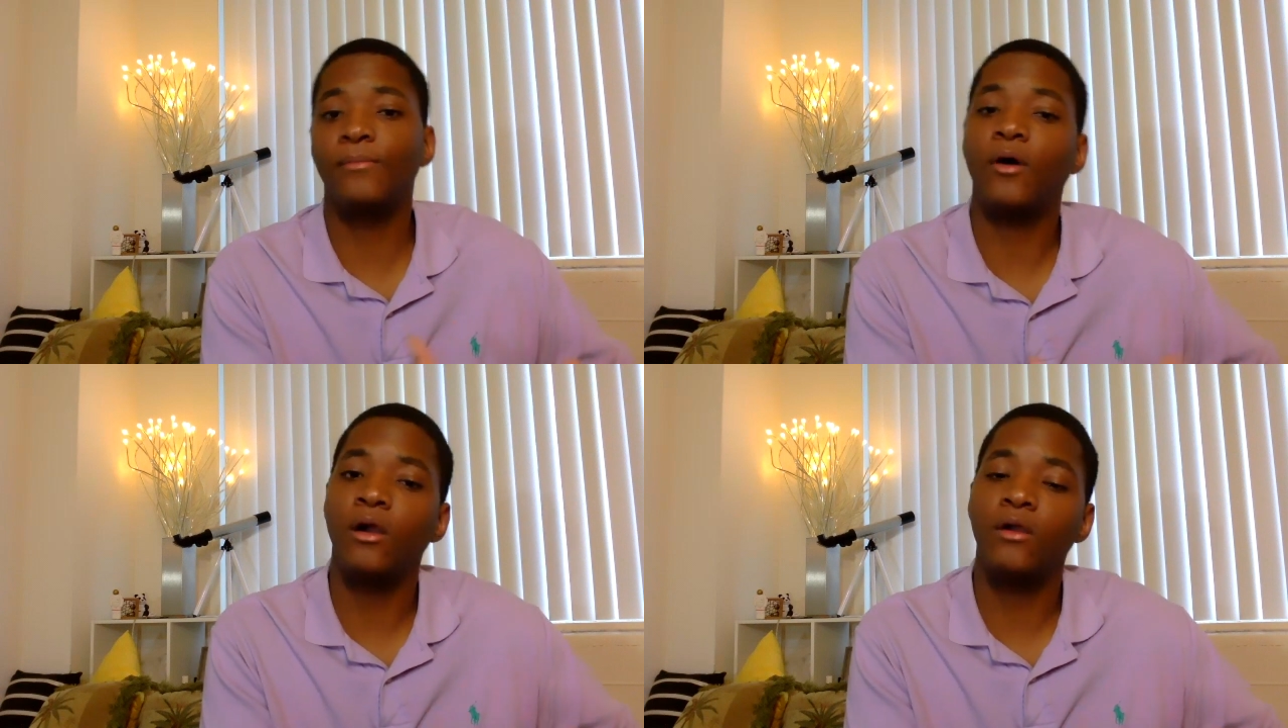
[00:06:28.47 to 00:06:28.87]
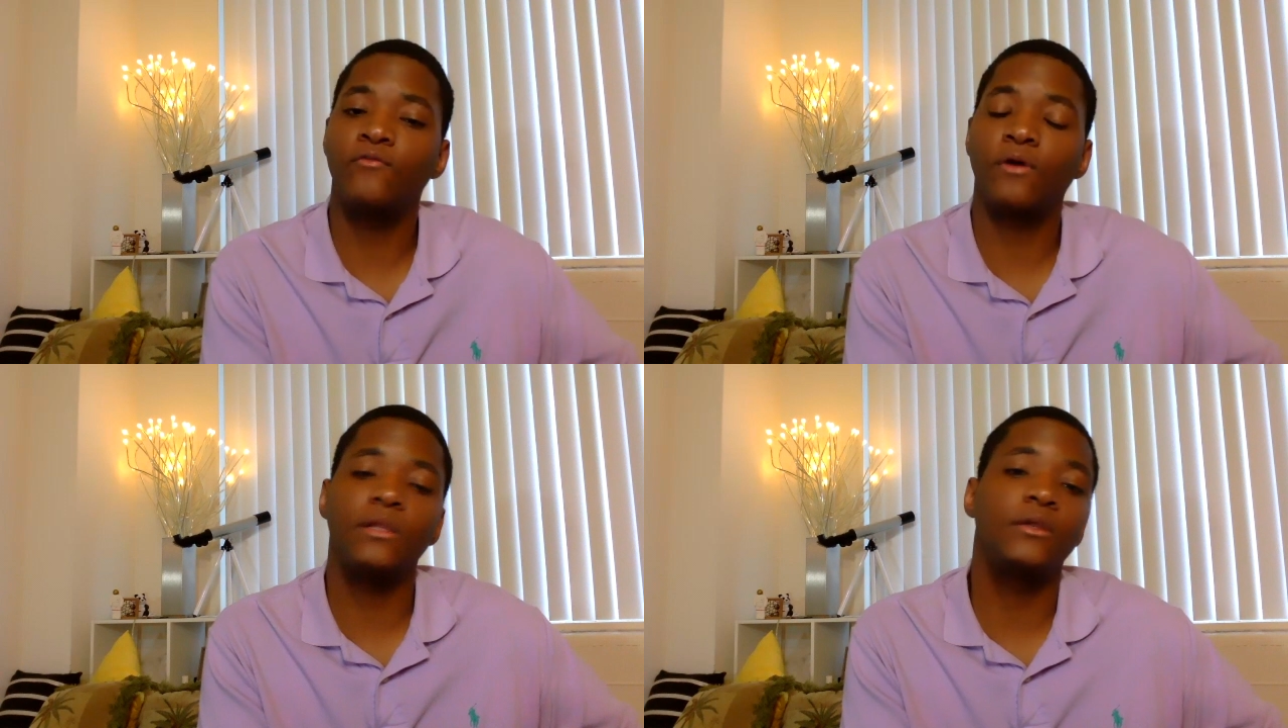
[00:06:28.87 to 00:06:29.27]
part of
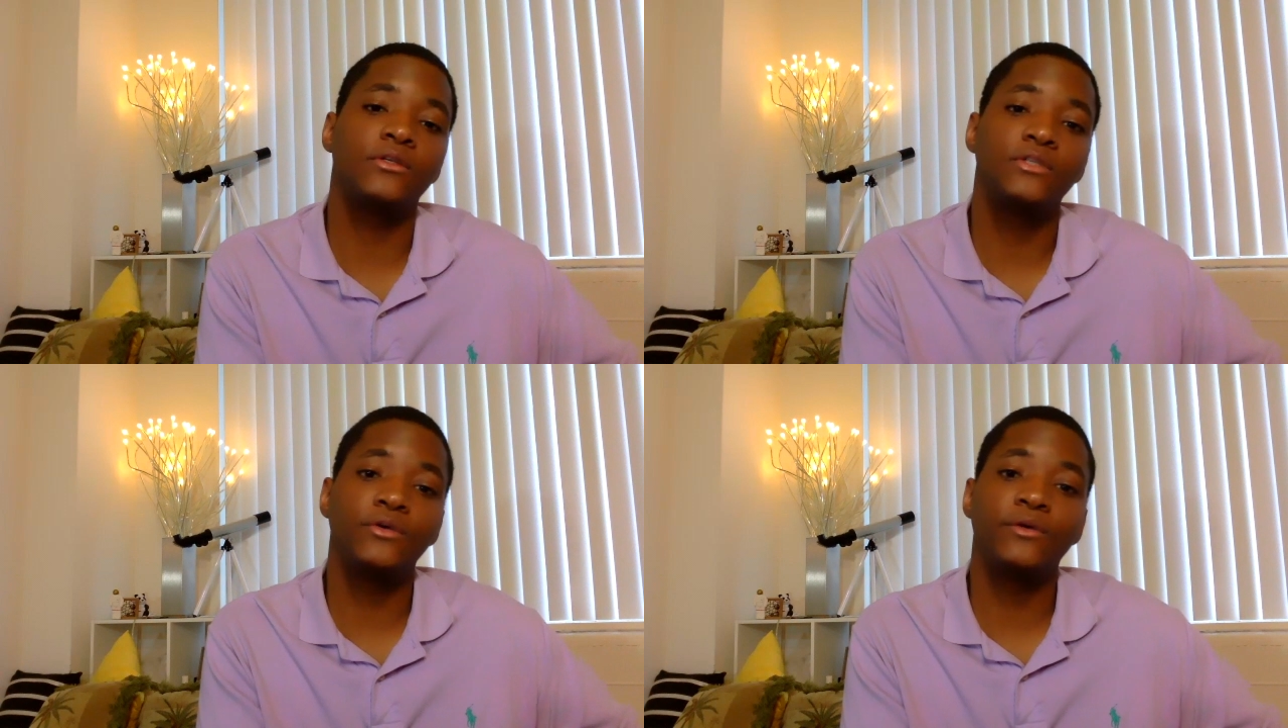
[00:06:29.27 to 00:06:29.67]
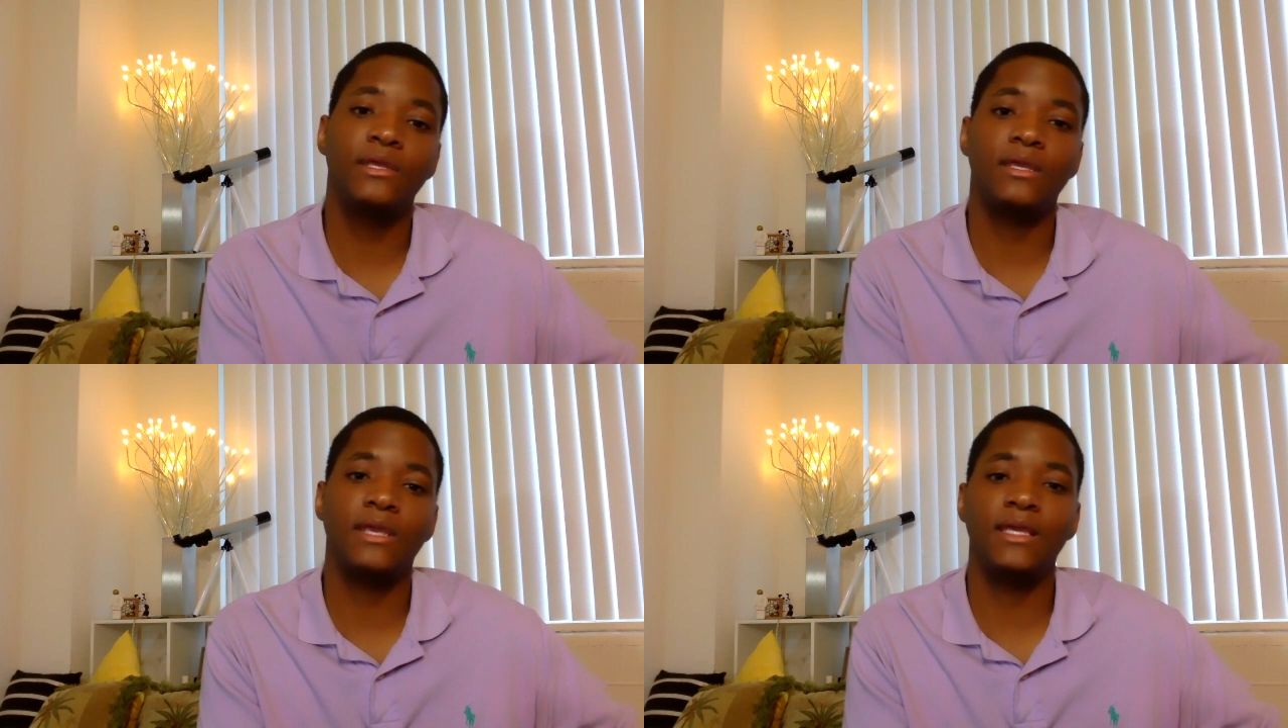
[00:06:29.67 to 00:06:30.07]
what you're
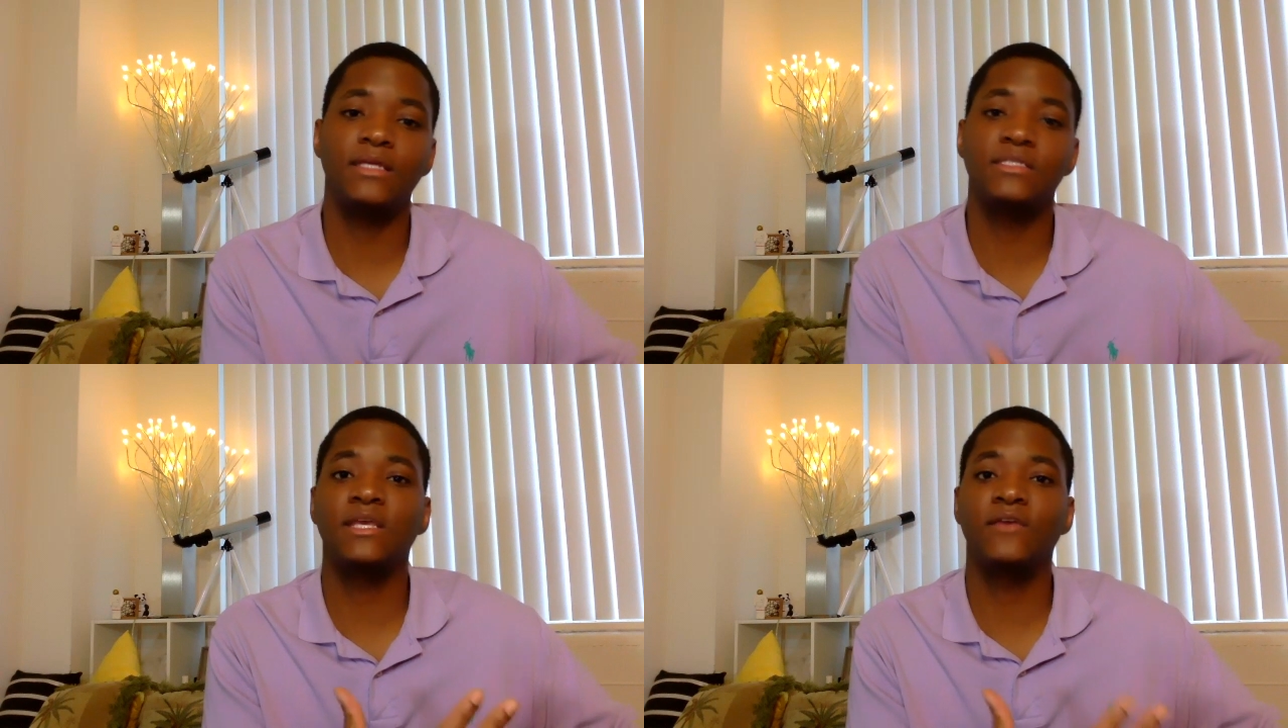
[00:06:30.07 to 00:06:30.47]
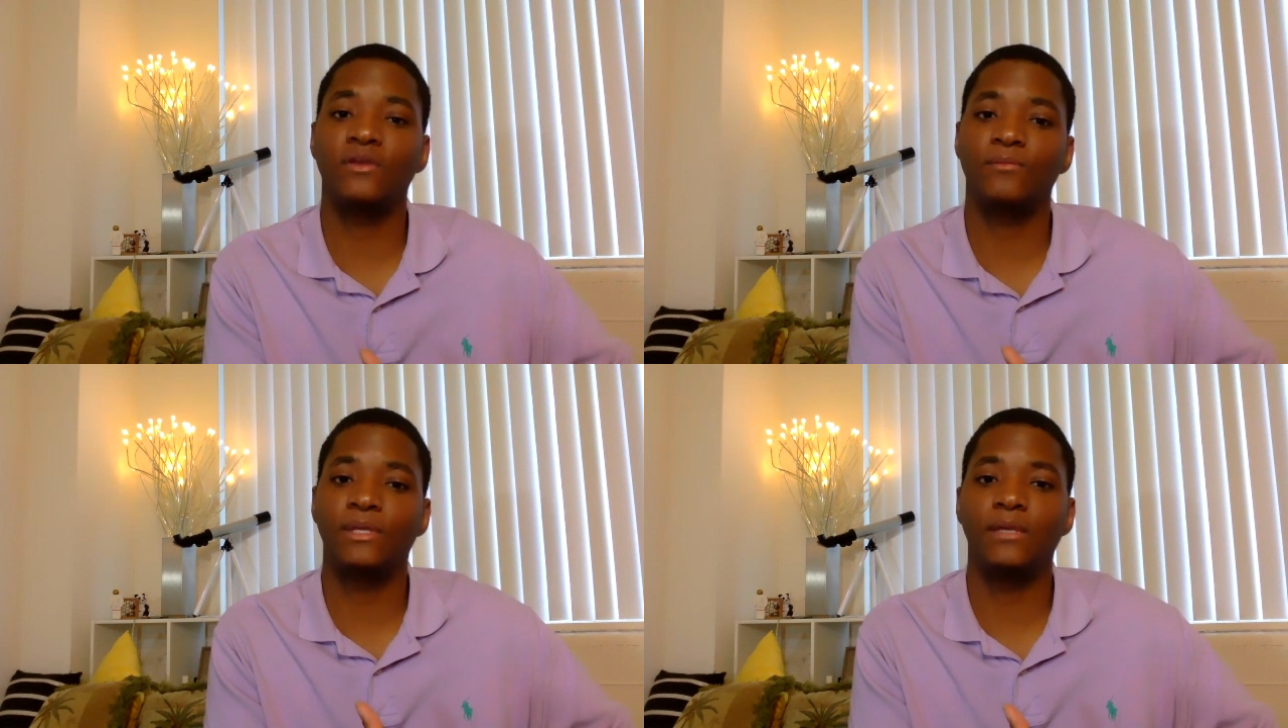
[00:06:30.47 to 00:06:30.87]
doing is
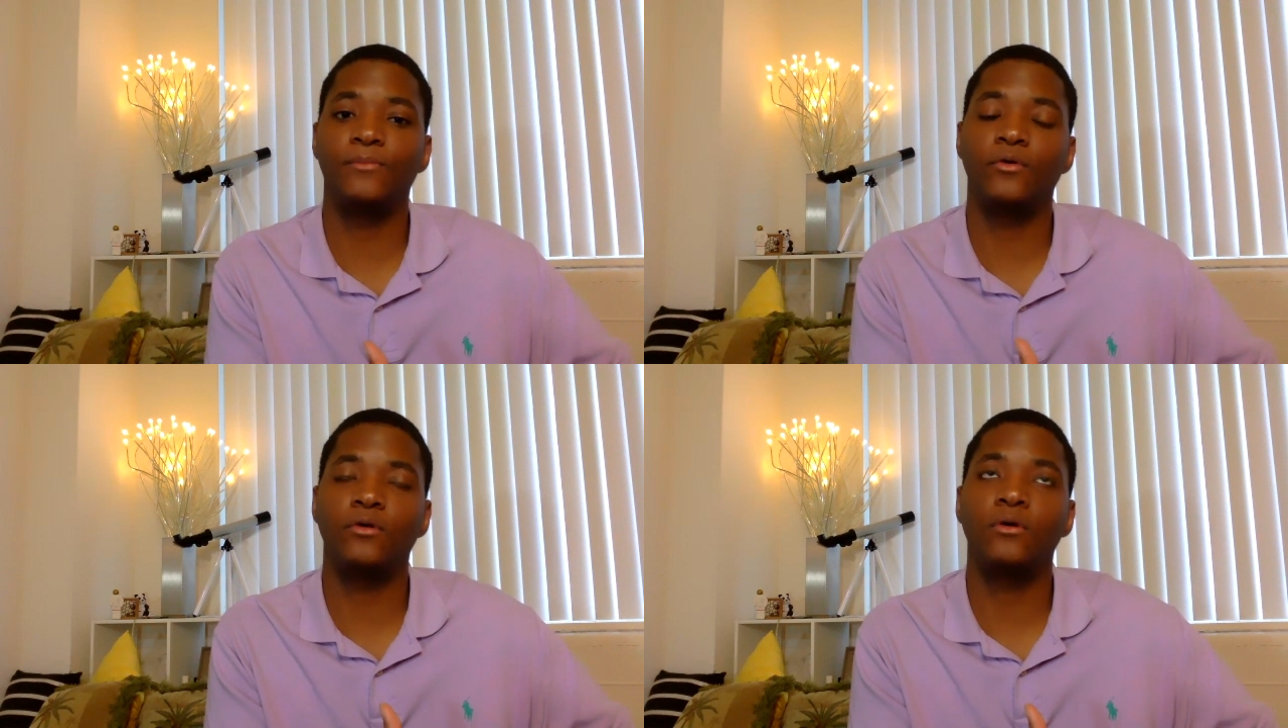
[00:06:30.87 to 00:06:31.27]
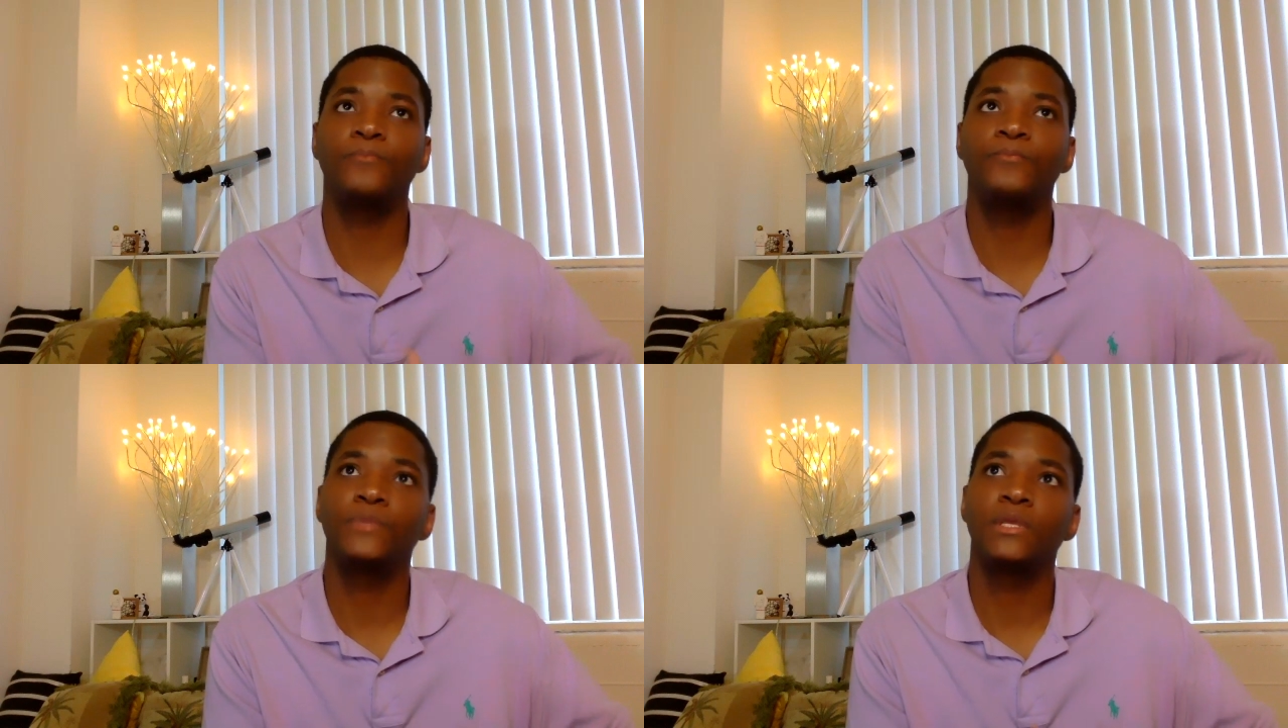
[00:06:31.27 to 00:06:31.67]
giving people